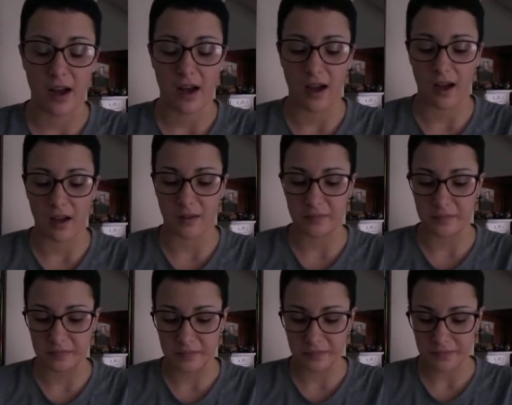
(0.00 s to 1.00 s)

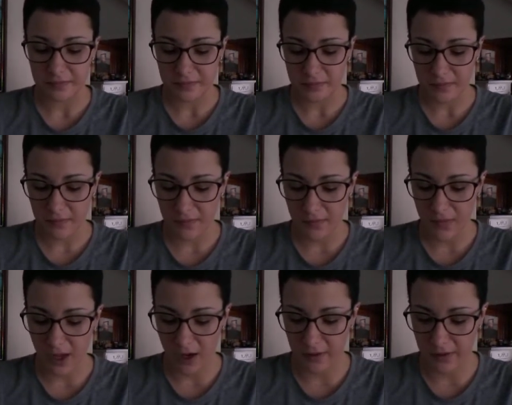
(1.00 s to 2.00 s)

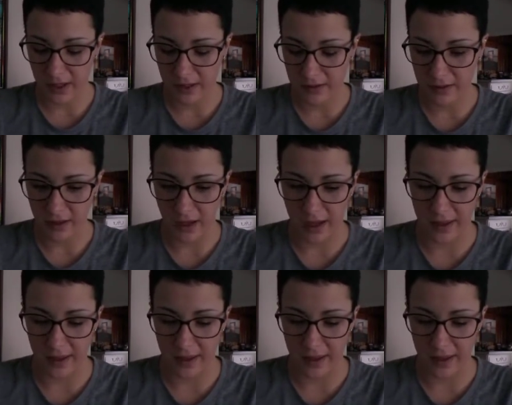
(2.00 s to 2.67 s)
of it.